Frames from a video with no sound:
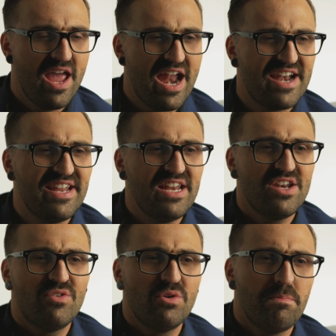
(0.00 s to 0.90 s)
And I needed
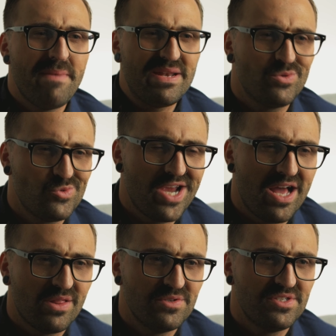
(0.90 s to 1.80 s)
a real mental
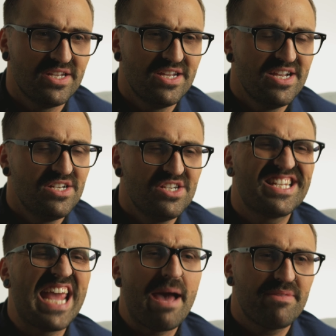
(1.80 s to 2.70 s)
challenge to just
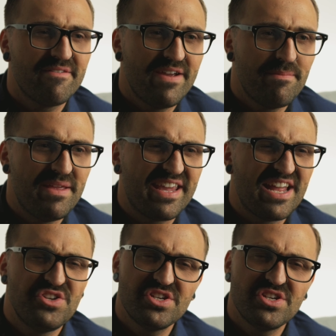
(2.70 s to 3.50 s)
captivate me again,